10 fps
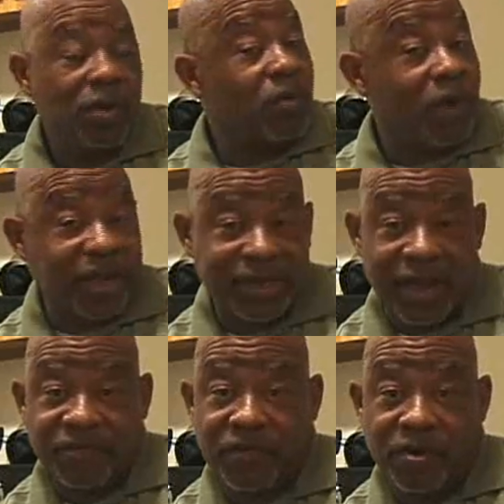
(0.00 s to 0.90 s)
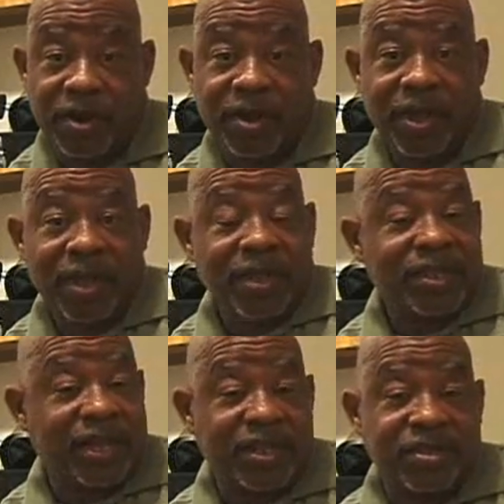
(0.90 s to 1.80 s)
Watch out for
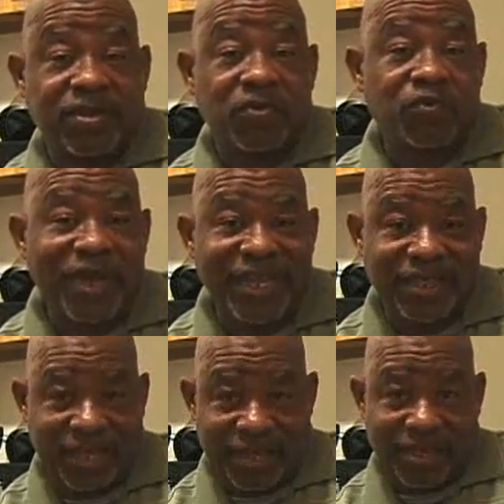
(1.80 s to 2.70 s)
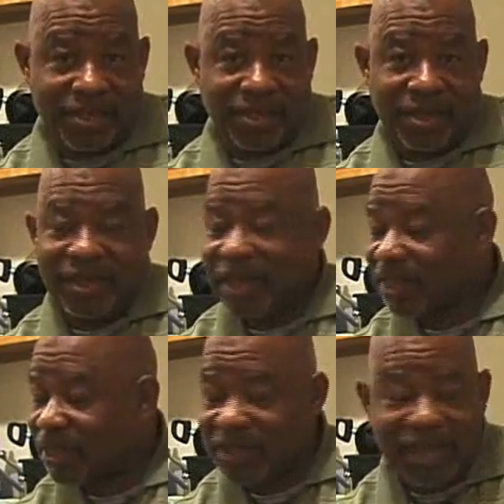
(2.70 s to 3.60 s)
tell us the reason. That's
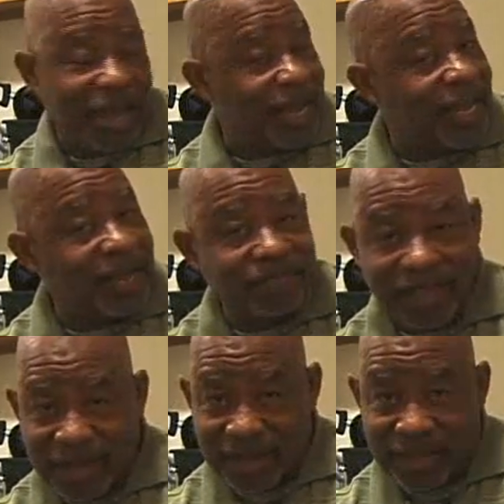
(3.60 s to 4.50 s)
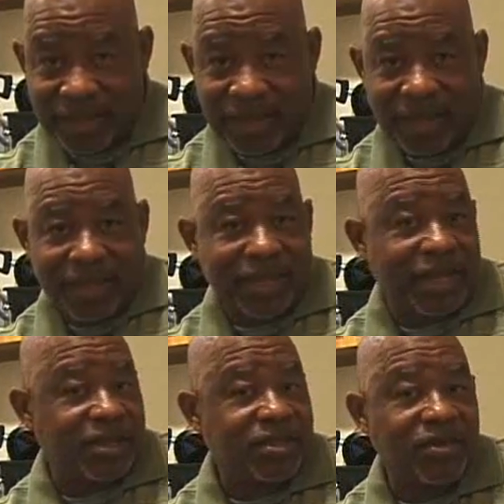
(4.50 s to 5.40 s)
the same thing.
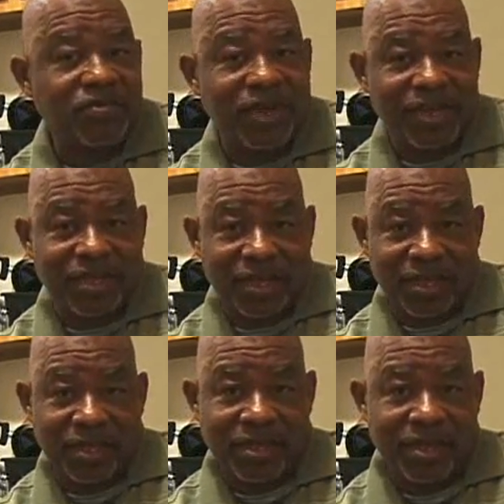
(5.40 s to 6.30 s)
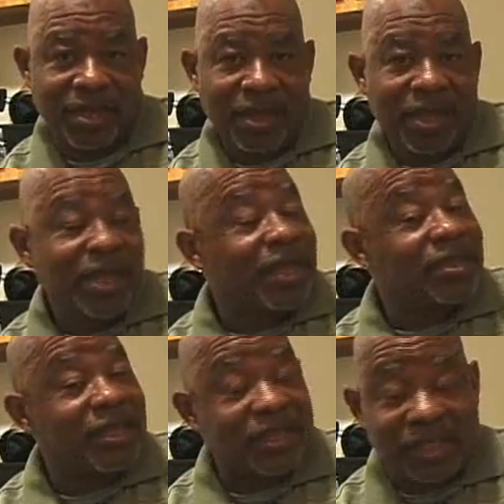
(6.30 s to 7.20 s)
Tell us the reason.
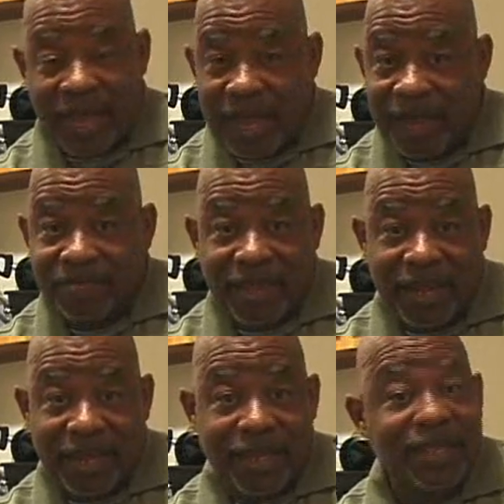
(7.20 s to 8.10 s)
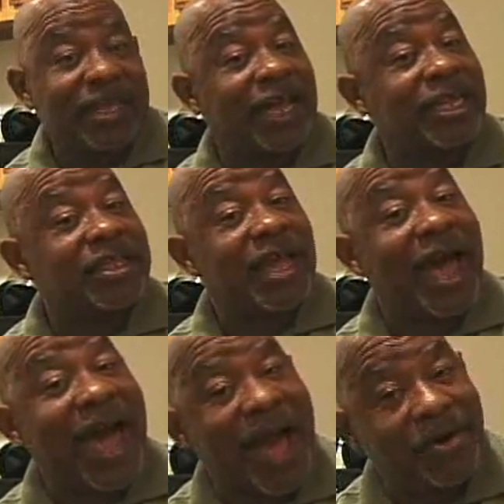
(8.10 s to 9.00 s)
The same thing. Tell us
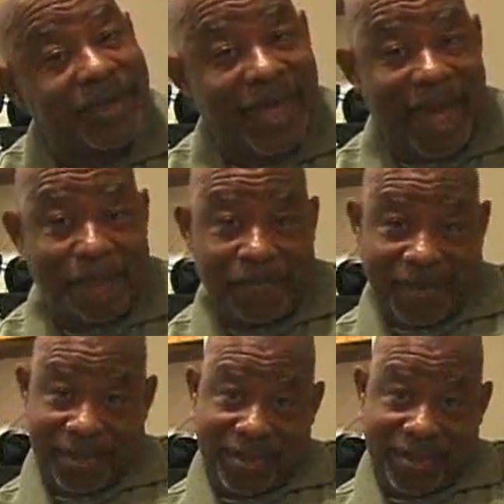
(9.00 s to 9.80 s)
how it happened.